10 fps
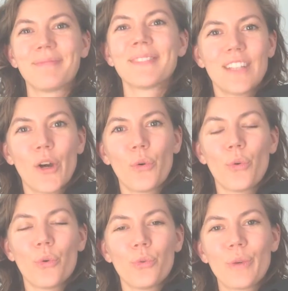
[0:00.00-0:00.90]
So
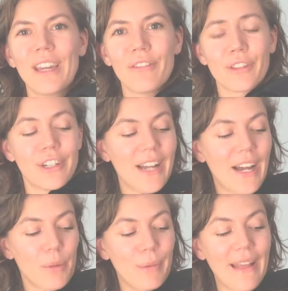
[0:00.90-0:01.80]
we have learned how to
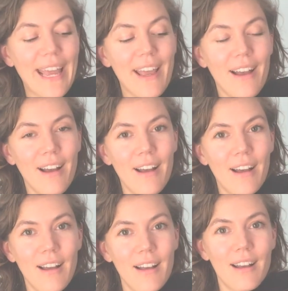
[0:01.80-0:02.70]
play
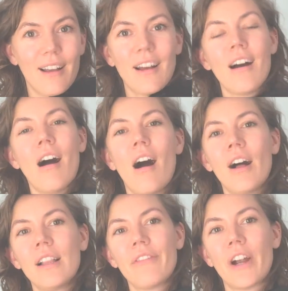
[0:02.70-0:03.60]

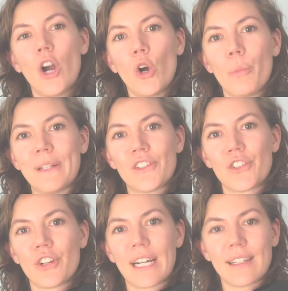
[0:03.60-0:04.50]
all of our open
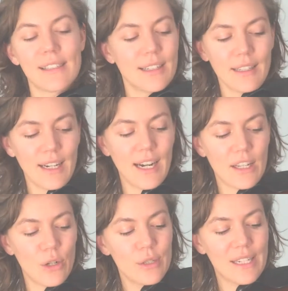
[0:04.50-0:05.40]
strings, and
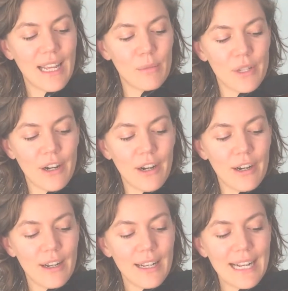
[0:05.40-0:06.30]
those names are
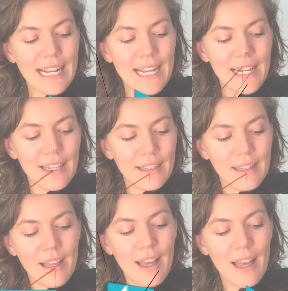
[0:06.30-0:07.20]
E,
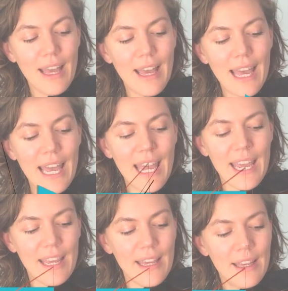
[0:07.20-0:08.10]
A,